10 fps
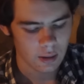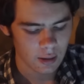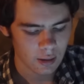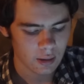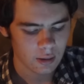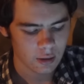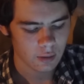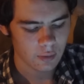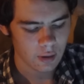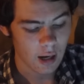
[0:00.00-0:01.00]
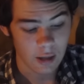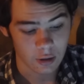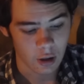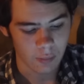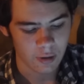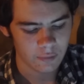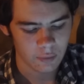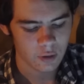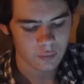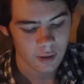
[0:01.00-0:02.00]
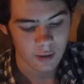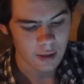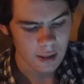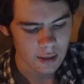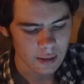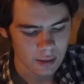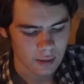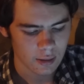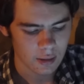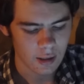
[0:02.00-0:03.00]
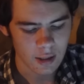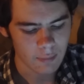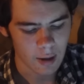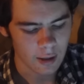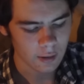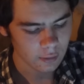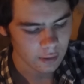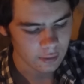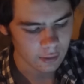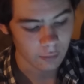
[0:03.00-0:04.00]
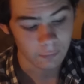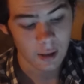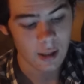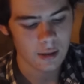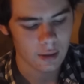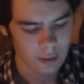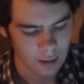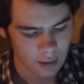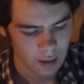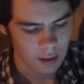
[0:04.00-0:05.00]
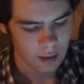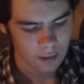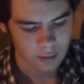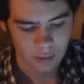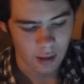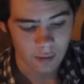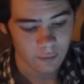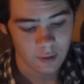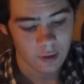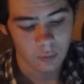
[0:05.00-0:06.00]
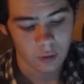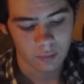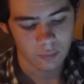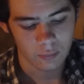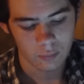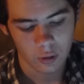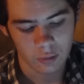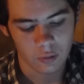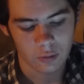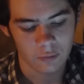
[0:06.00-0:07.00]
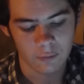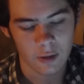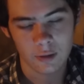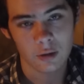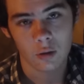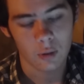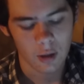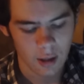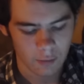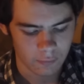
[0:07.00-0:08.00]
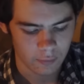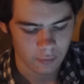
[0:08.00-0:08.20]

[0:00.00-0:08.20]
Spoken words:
To a attercoppen and every which way the deek't, and yan marra Hilde, see, were flattened it. So I never seen a buddy run so fast in all my life.